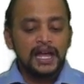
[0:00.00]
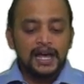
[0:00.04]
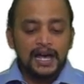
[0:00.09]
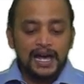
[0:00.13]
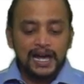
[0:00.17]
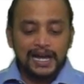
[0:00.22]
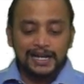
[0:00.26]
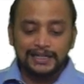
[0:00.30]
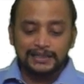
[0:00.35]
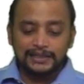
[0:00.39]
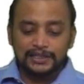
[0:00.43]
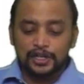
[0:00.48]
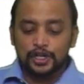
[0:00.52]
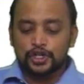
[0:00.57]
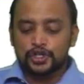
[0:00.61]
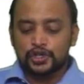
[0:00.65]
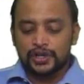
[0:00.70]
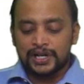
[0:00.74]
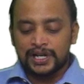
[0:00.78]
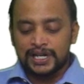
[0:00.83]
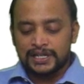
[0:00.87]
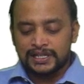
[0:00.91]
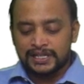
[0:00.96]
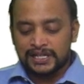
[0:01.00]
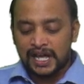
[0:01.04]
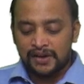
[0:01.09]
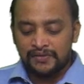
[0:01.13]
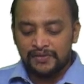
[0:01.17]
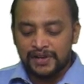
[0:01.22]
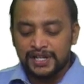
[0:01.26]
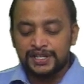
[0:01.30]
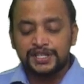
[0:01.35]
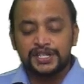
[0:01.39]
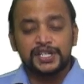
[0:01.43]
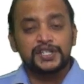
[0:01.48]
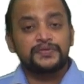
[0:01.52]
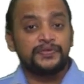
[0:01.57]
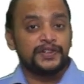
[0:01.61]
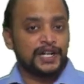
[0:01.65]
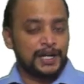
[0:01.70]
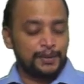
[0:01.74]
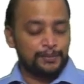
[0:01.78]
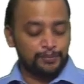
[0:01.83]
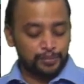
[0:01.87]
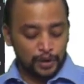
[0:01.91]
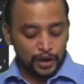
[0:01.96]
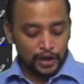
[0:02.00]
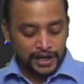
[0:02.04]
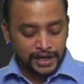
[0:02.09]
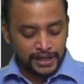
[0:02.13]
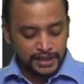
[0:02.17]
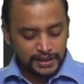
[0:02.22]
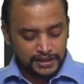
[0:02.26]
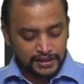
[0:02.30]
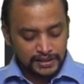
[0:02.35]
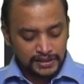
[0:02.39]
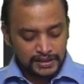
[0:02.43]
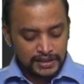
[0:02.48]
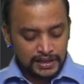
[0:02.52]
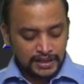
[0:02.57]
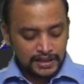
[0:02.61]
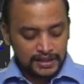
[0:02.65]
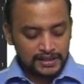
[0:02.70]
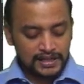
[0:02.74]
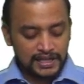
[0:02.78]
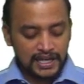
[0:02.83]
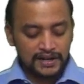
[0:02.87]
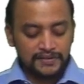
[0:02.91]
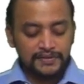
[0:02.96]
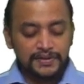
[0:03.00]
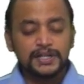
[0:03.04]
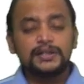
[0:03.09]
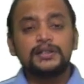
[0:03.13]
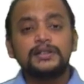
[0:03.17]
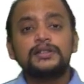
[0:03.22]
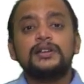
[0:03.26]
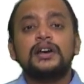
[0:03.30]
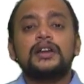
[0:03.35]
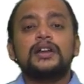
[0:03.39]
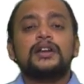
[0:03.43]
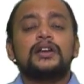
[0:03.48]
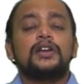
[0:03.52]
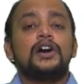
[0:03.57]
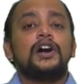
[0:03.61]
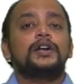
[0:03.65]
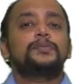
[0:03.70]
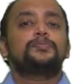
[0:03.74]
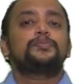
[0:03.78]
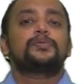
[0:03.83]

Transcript: Health insurance services for employees. Services are not